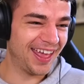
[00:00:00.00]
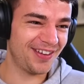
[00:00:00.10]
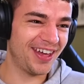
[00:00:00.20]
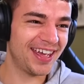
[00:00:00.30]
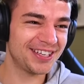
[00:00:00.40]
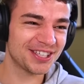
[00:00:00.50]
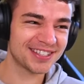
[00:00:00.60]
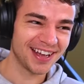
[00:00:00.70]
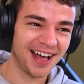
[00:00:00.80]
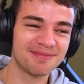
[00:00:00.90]
He
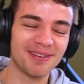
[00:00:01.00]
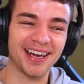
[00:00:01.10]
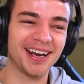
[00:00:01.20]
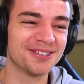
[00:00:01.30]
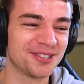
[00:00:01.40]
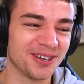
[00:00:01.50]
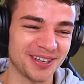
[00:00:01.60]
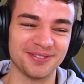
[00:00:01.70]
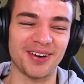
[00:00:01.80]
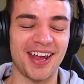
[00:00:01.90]
just started banging out
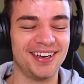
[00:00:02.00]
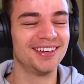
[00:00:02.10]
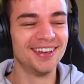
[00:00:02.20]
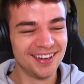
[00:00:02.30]
chocolate rain.